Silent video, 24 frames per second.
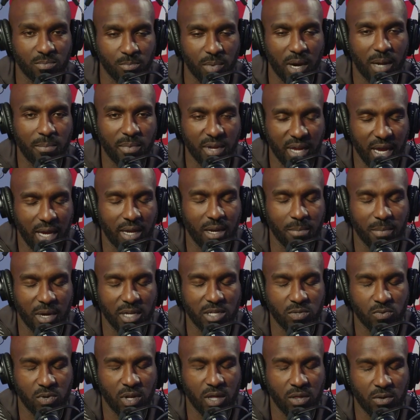probably gained about
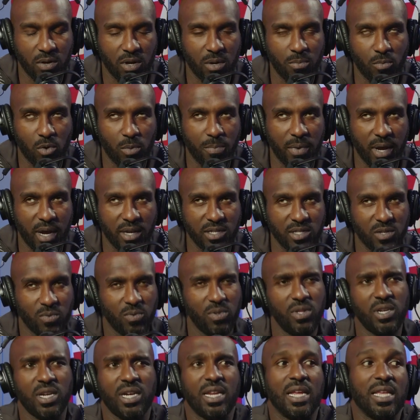20, 30 more pounds. So we're
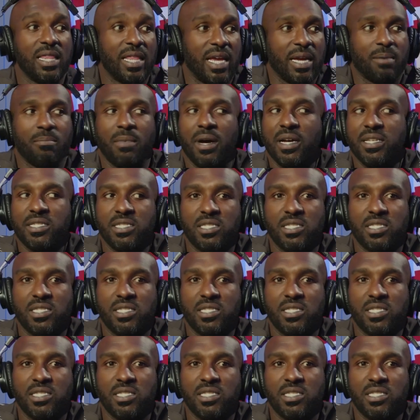looking at like my